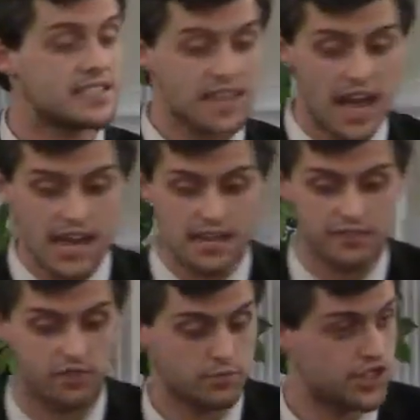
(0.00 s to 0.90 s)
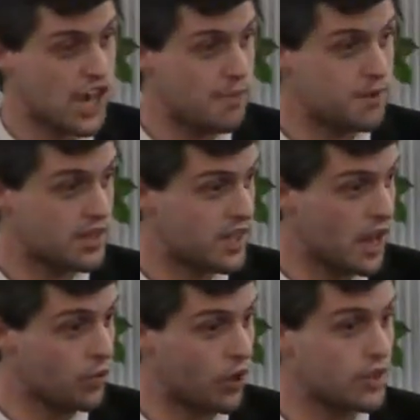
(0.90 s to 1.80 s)
taken from Shebna, the
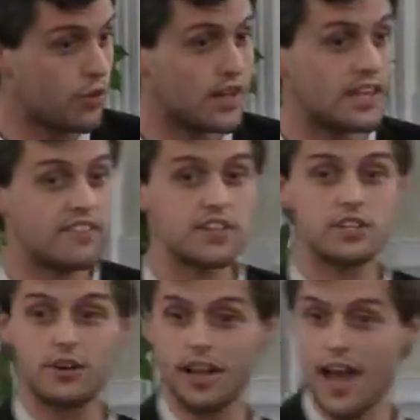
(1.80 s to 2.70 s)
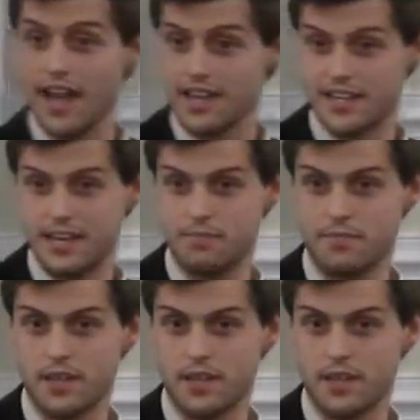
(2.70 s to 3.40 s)
unworthy one, and given to Eliakim.